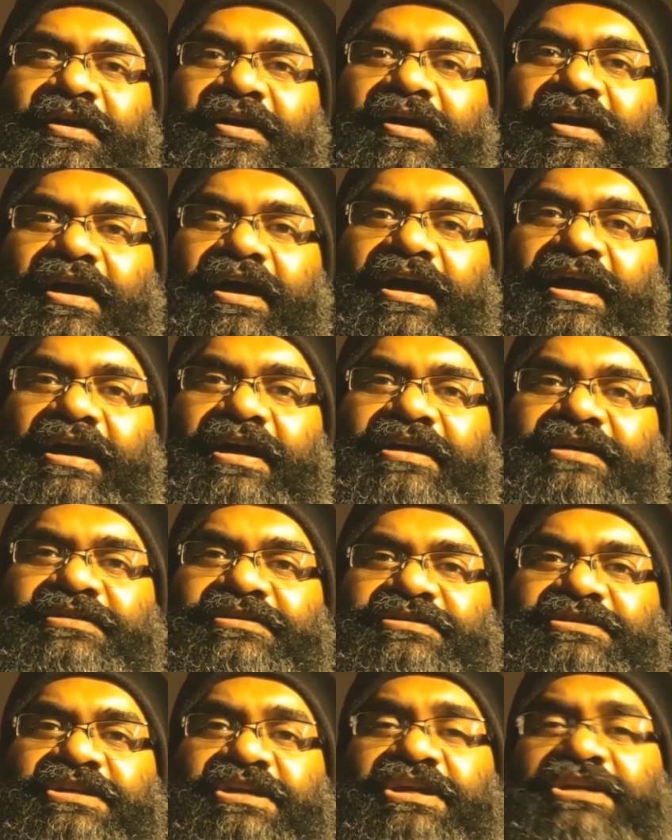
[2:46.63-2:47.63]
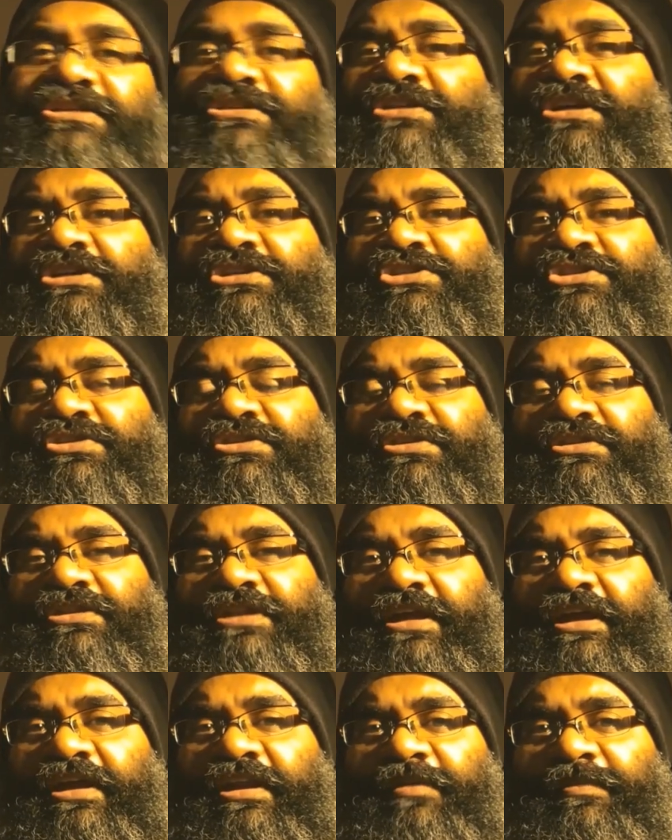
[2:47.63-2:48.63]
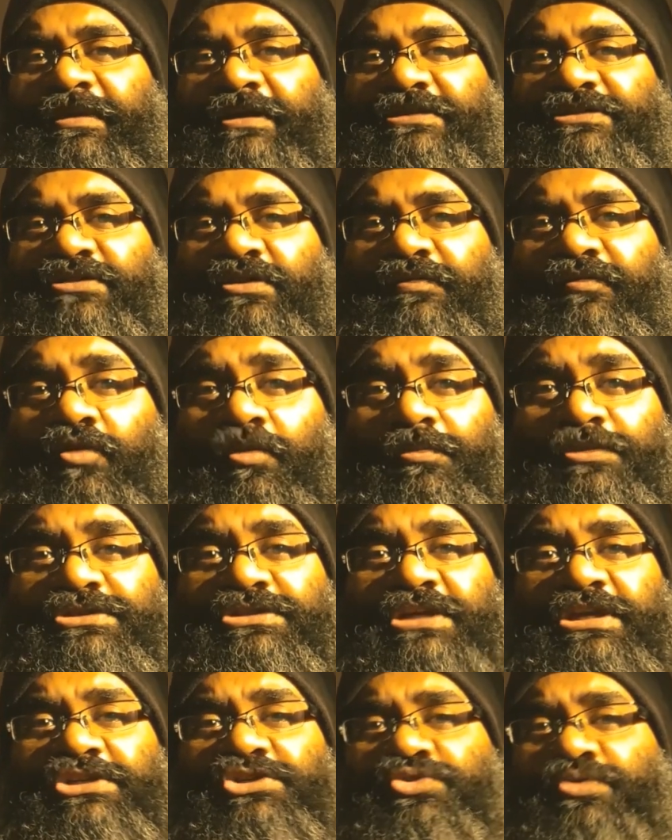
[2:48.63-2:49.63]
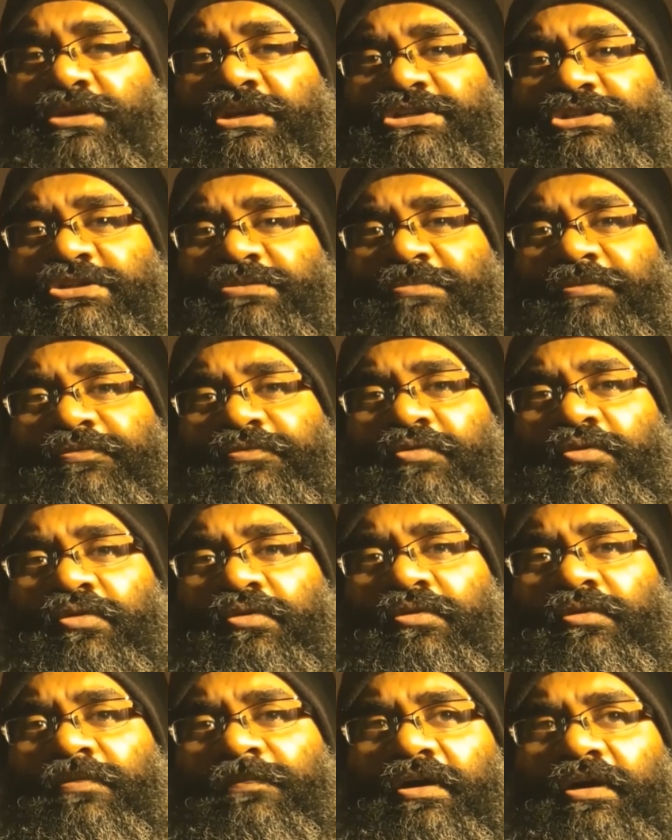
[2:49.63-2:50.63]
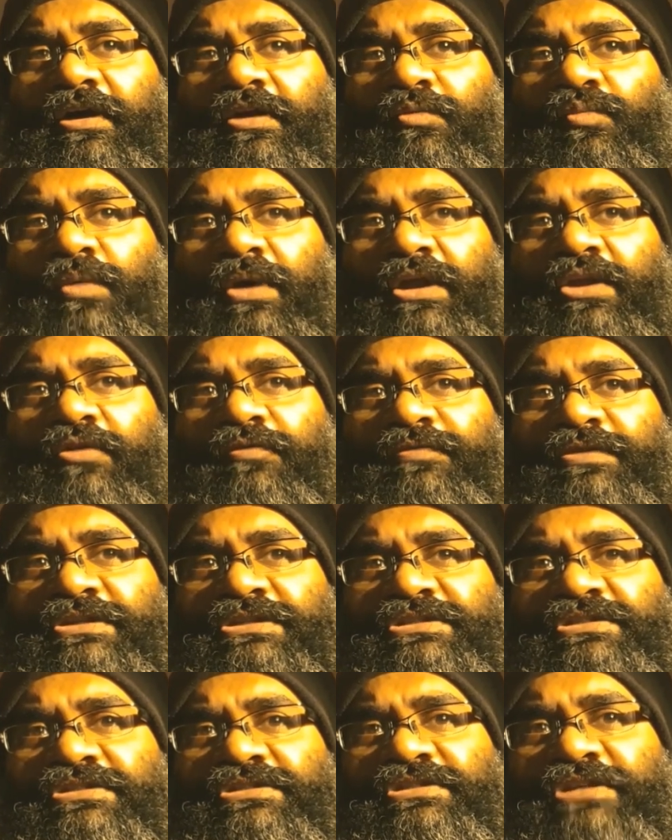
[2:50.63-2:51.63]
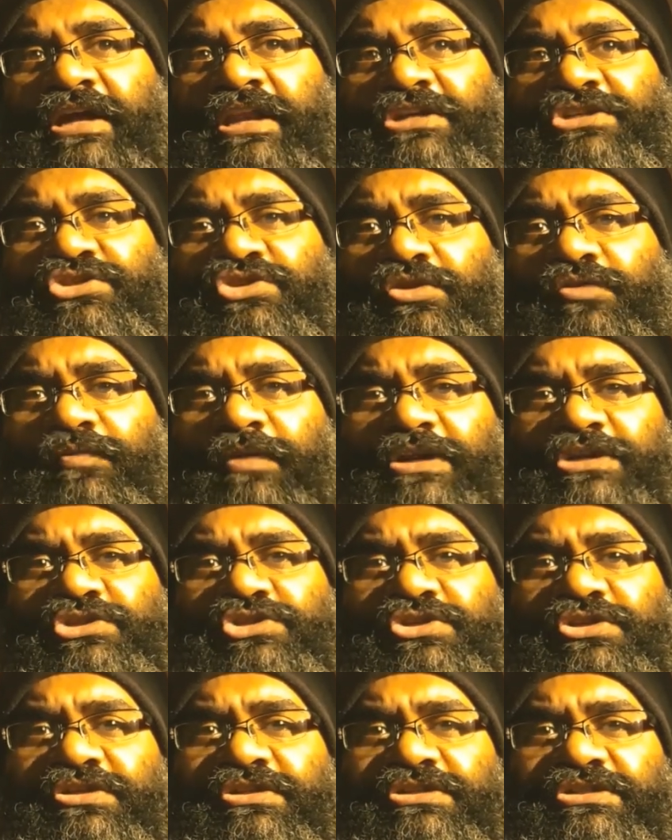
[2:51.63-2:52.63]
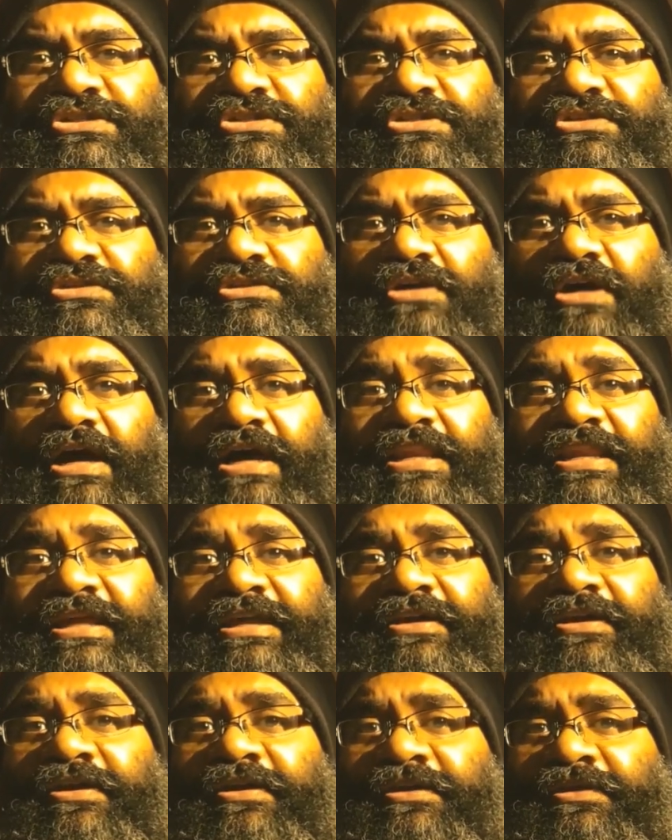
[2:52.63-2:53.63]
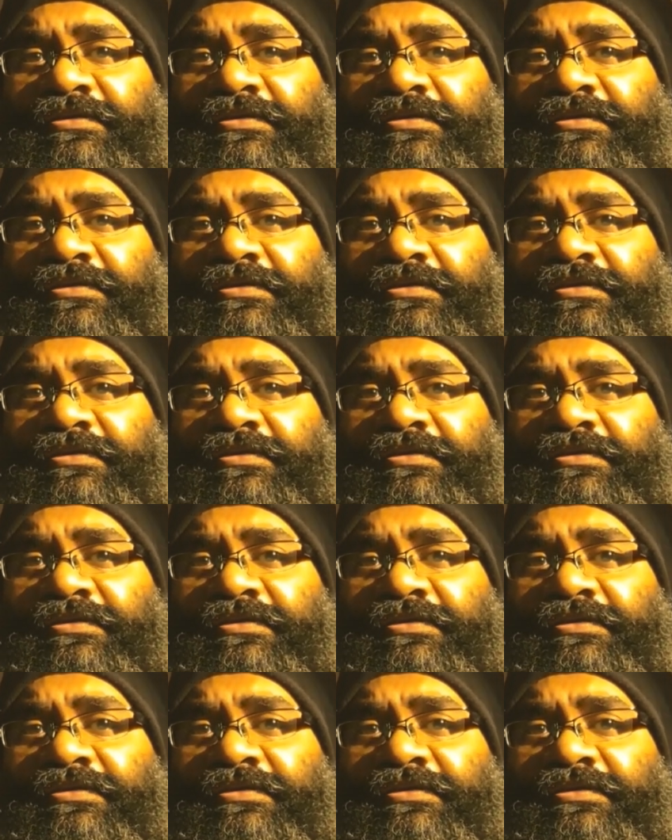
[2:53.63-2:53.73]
and he touched the elements of homosexuality before in one of his directional ventures, Aligarh.